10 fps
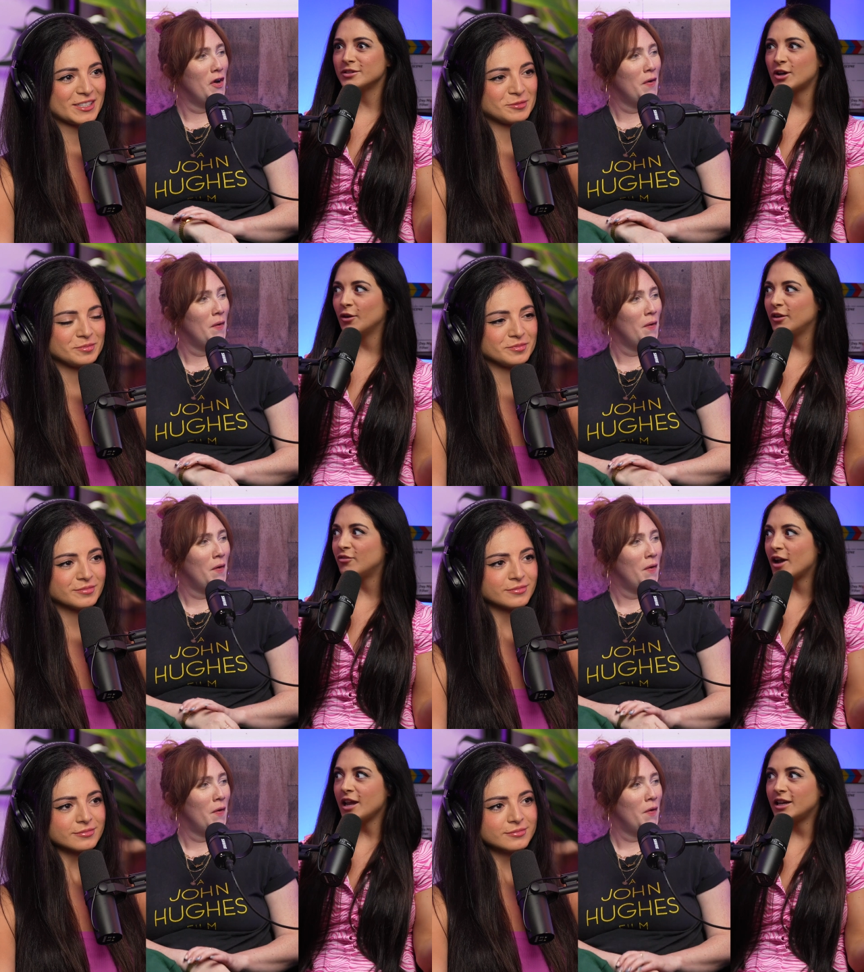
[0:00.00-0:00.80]
Speaker 1: totally
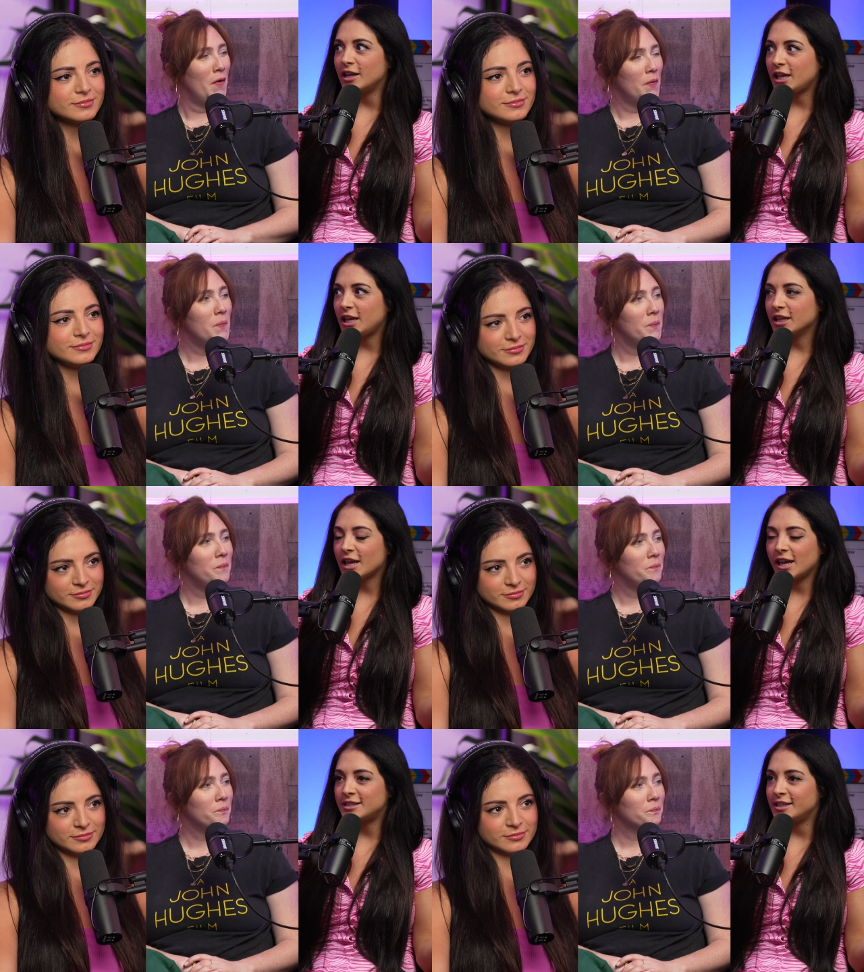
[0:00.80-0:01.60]
fine, and he
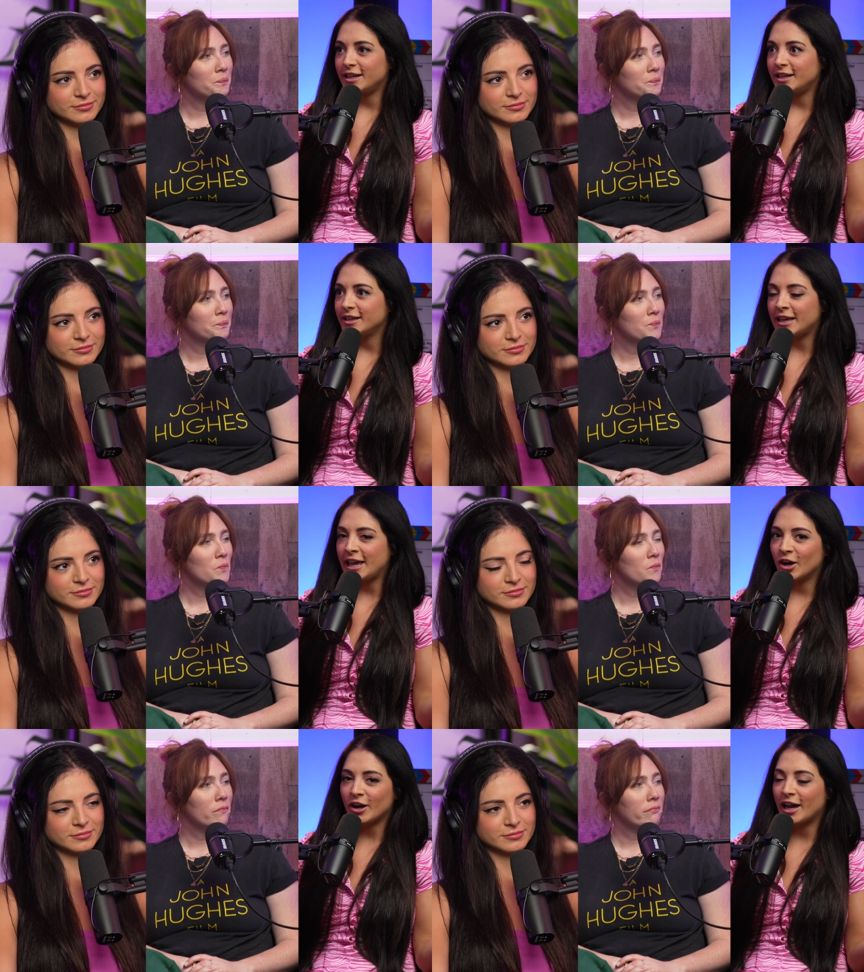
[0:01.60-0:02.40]
like didn't
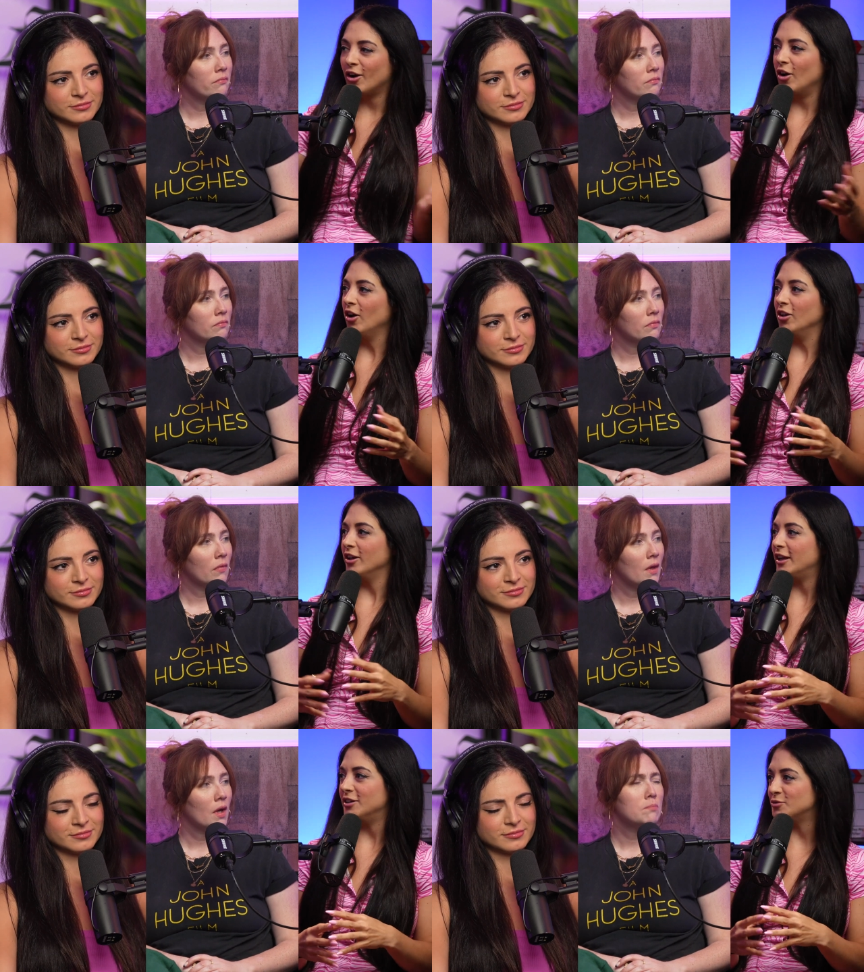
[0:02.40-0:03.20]
care at all,
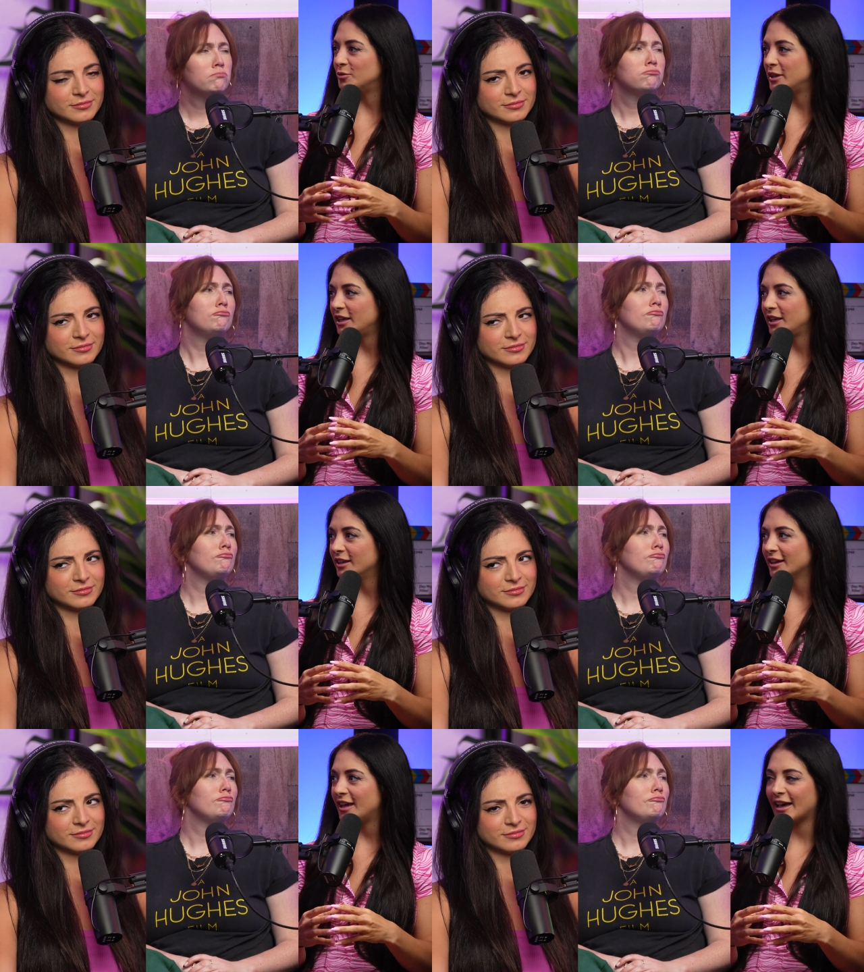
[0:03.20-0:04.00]
and we
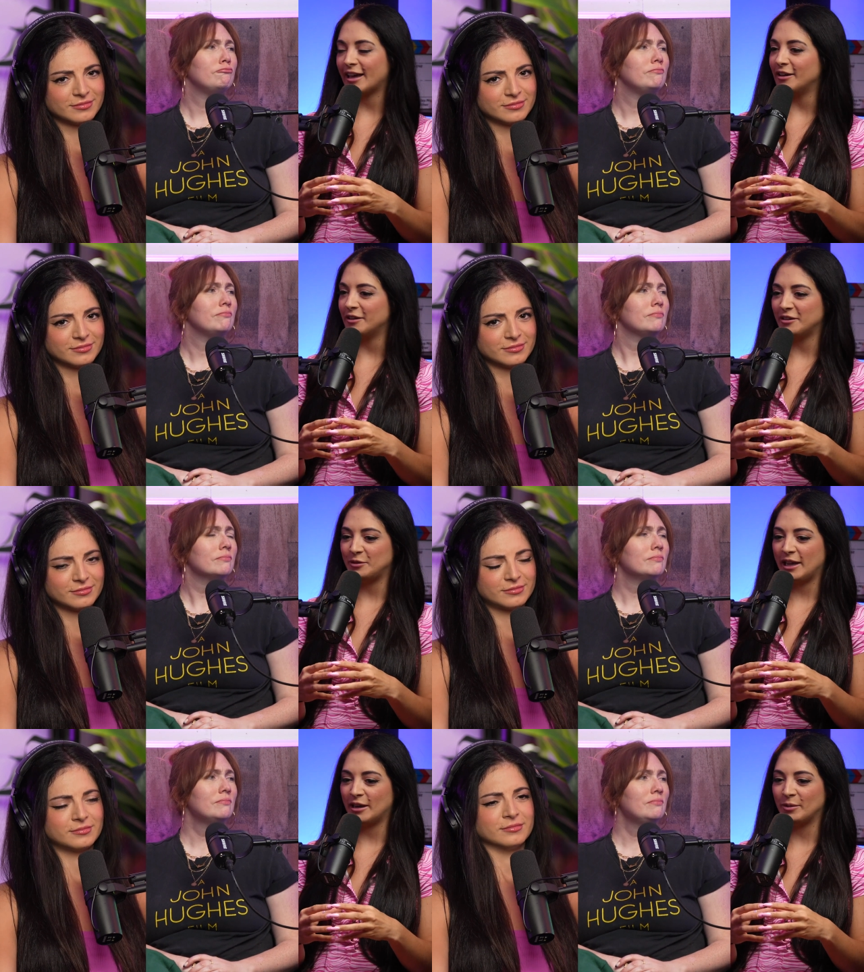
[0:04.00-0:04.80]
like had a
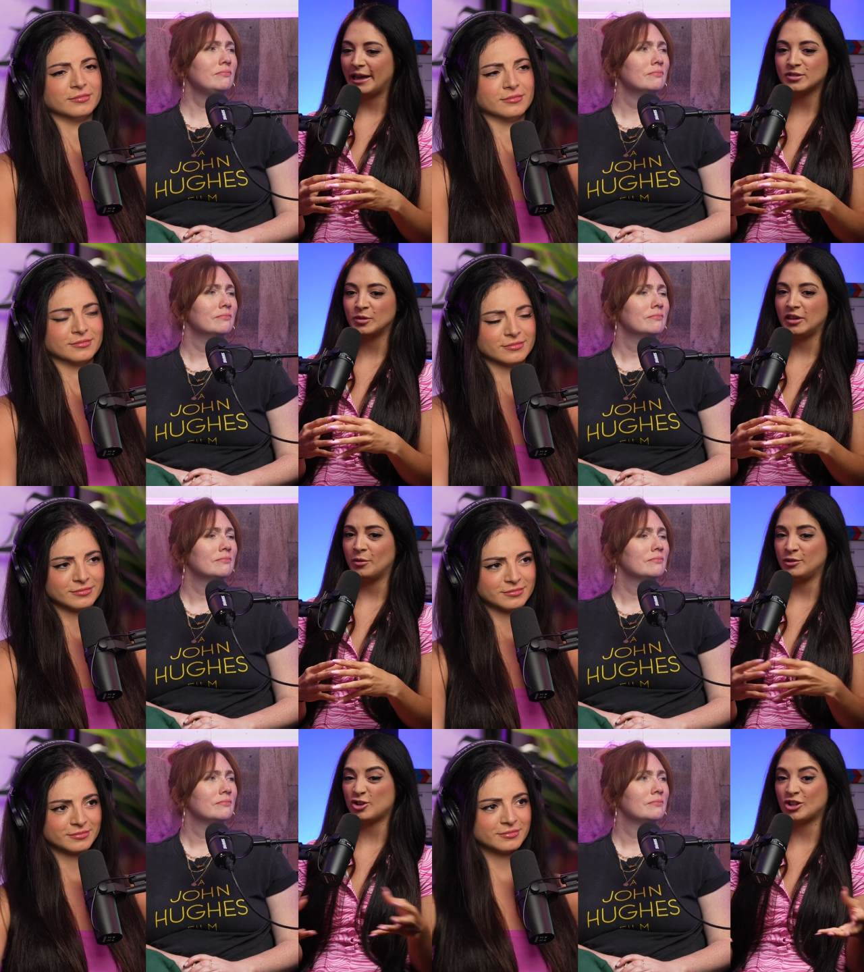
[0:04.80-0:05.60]
we had a blast with it, and
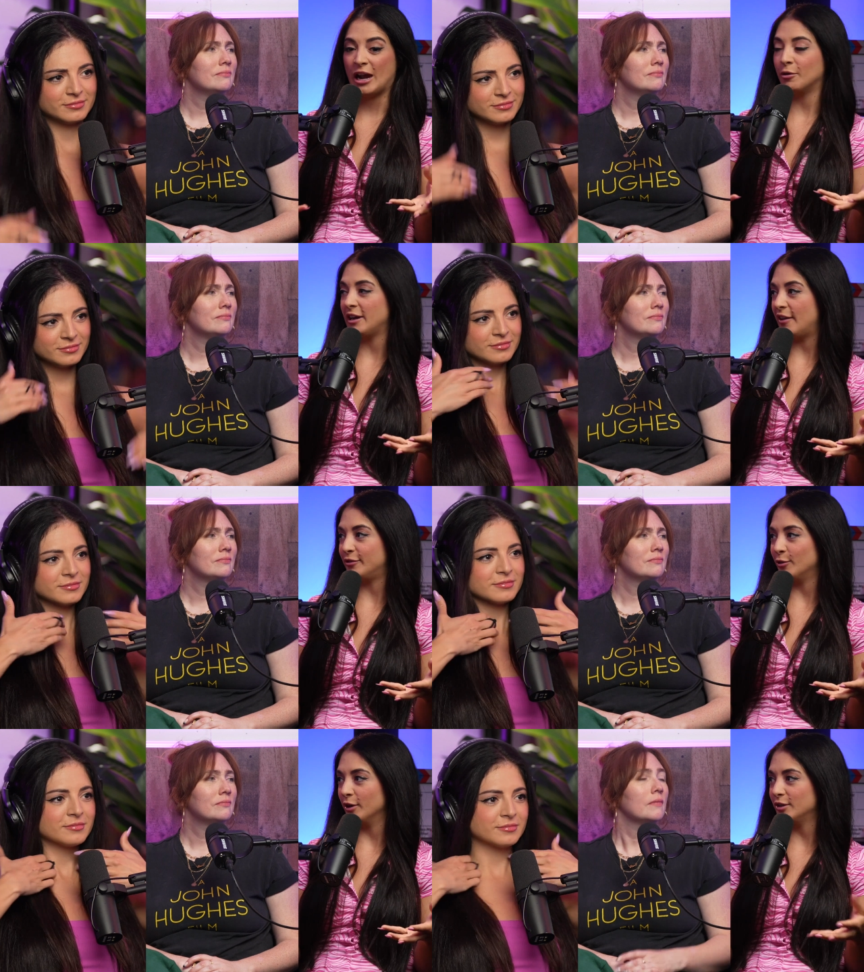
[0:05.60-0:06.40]
we just showered
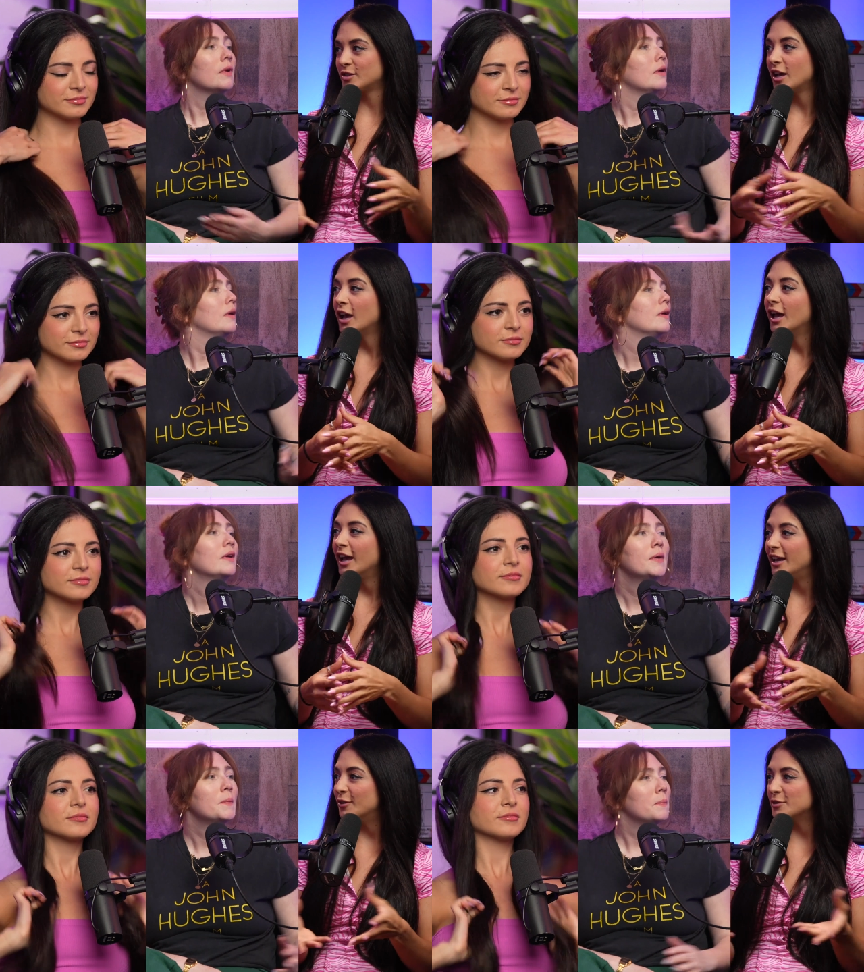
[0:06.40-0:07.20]
afterwards
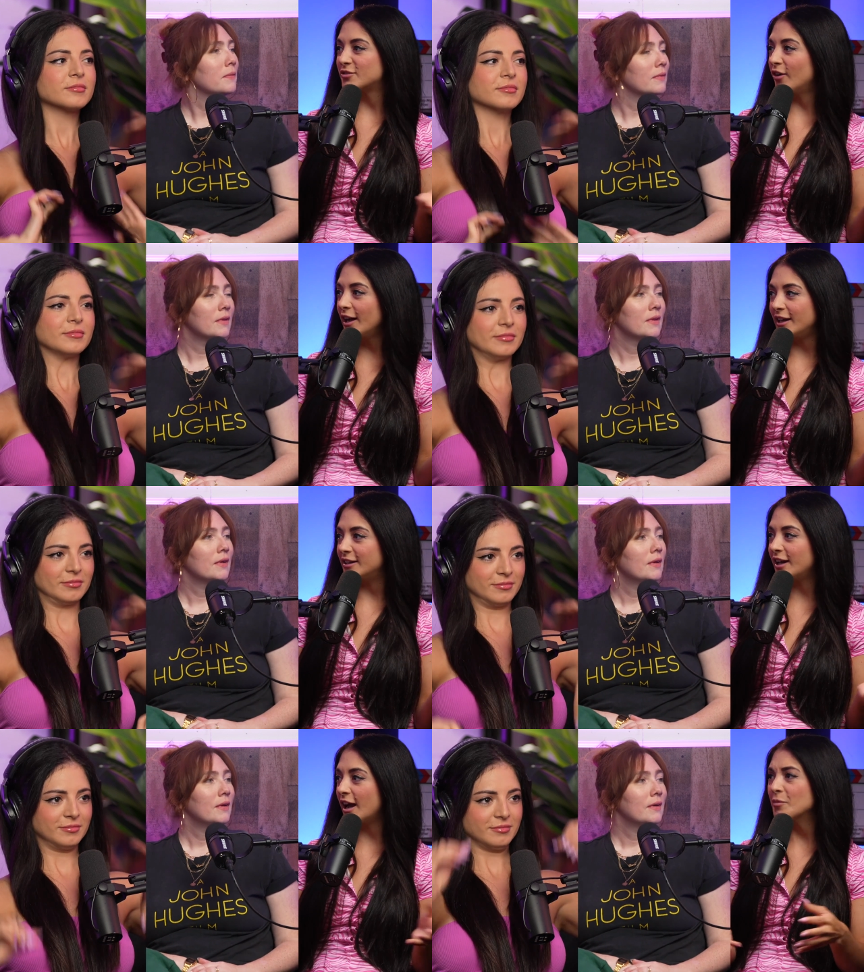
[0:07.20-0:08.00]
and it was fine.
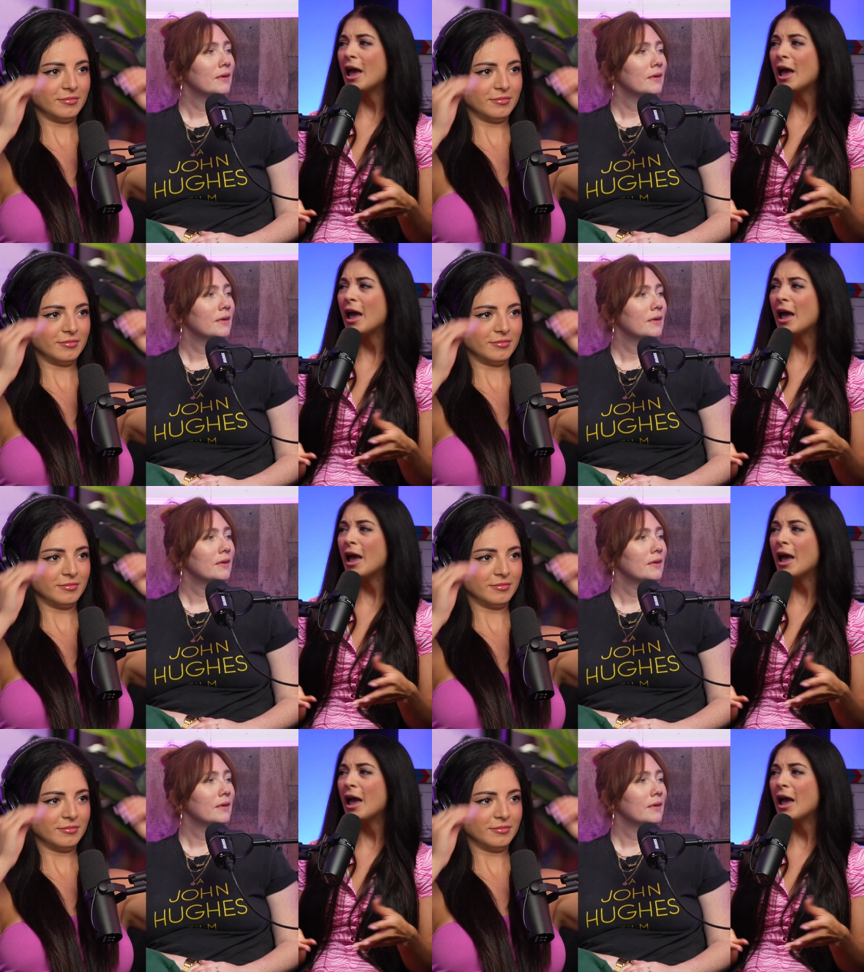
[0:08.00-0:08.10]
Yeah.